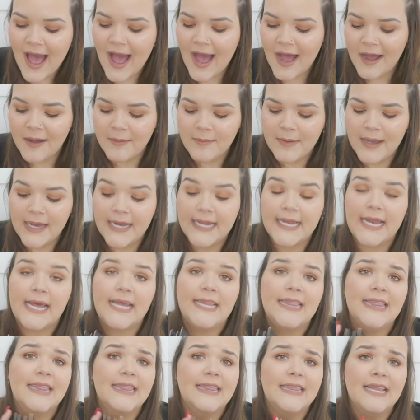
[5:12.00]
And I
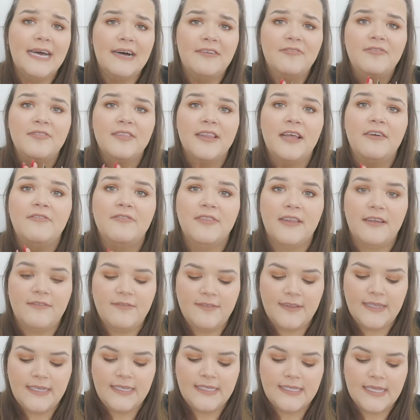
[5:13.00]
love, love, love
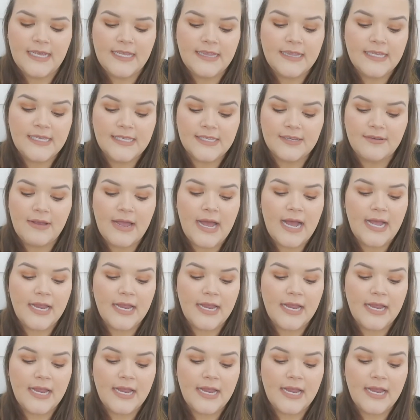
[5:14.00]
these. Like, these are great.